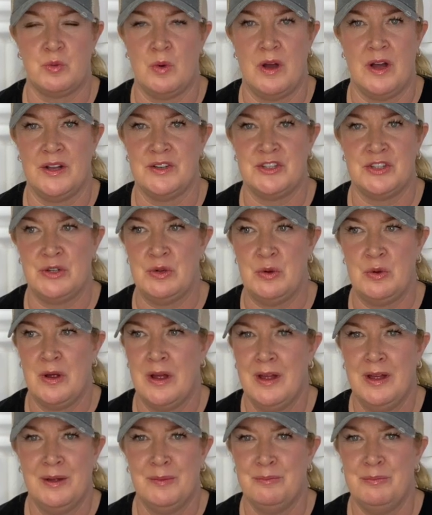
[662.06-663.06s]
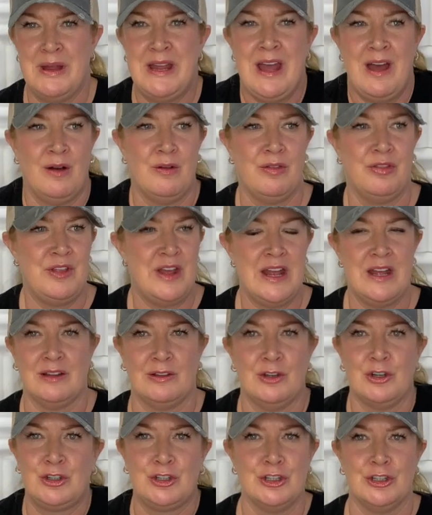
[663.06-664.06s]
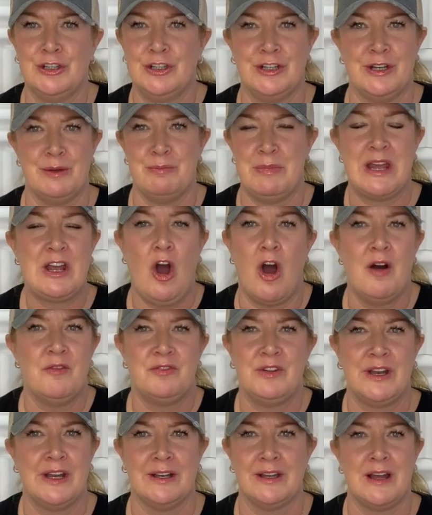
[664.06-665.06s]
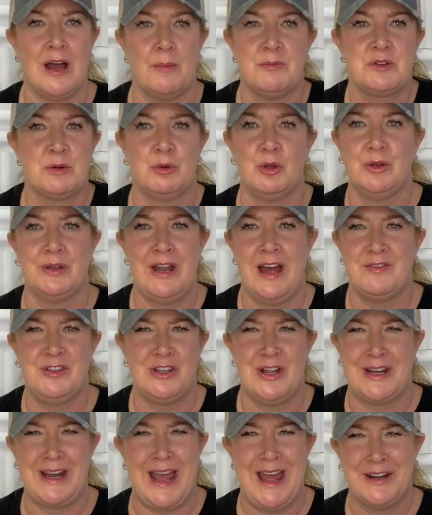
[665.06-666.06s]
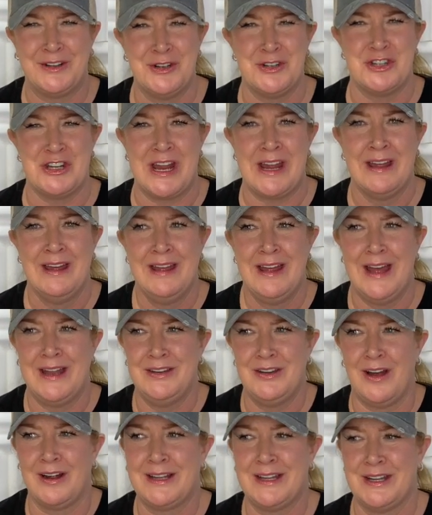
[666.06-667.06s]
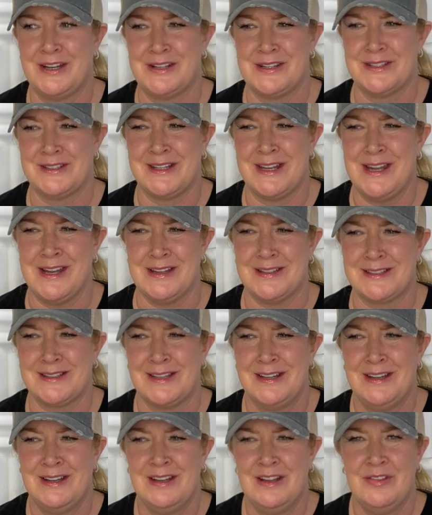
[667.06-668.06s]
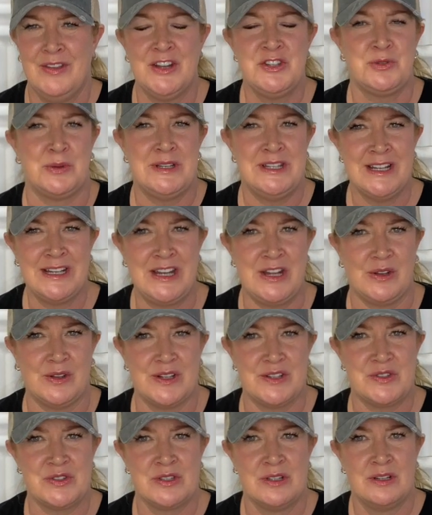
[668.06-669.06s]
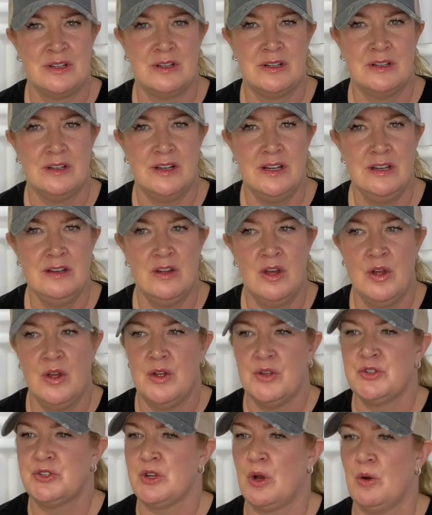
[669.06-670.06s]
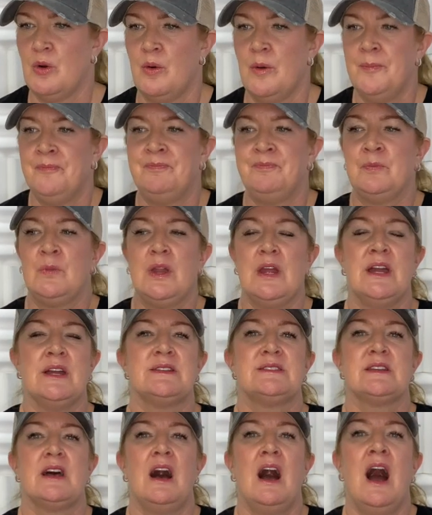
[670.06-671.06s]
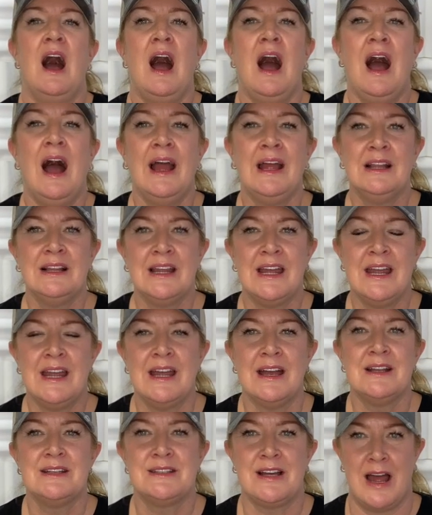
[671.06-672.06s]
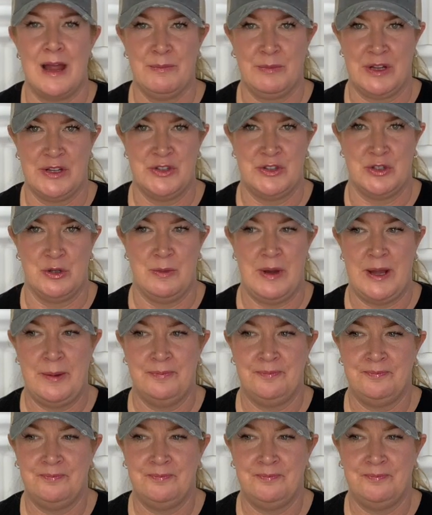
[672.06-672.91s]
want to be healthy and look good and be confident and comfortable and have a lot of energy and not get a disease. That's ridiculous. So it's highly time consuming,